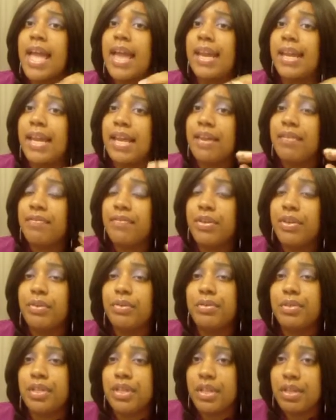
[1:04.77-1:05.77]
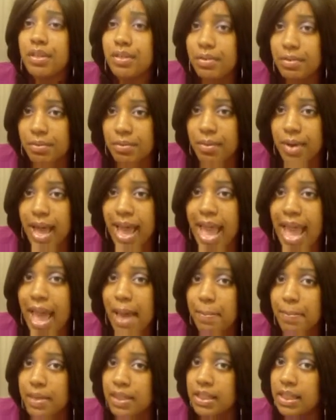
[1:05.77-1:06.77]
And if you do
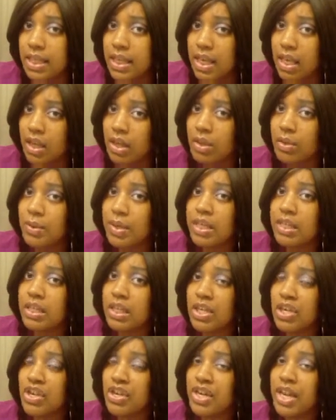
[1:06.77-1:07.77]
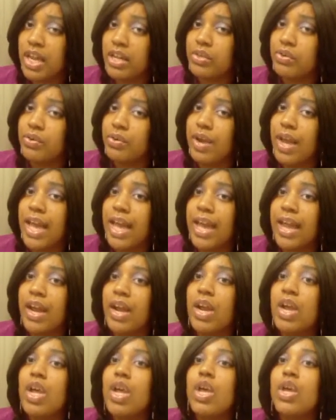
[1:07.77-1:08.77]
happen to get glue into your natural
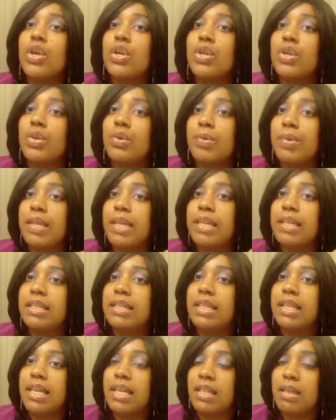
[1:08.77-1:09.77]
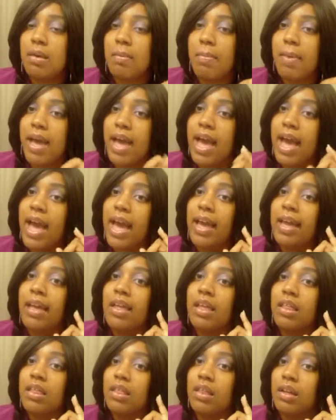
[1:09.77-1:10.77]
hair, you need to either buy
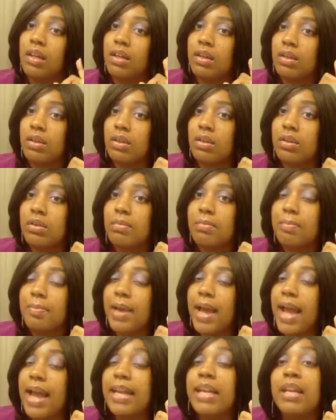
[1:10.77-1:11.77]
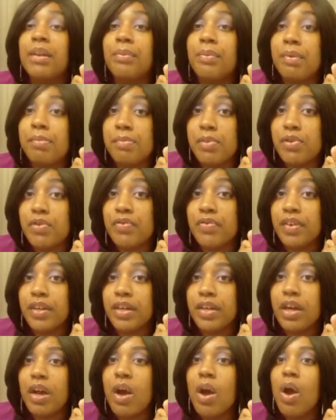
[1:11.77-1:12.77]
the glue binding
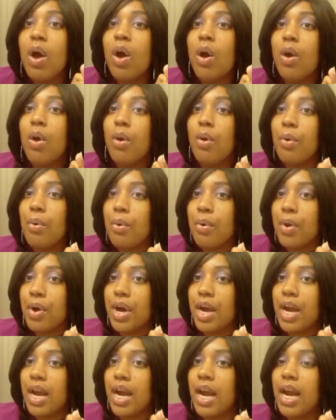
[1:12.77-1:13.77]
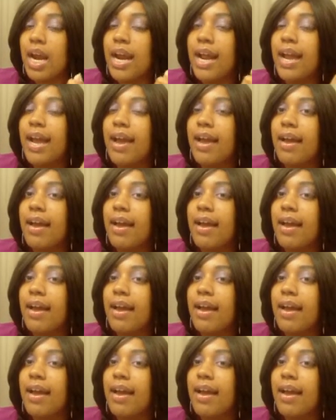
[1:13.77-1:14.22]
remover, or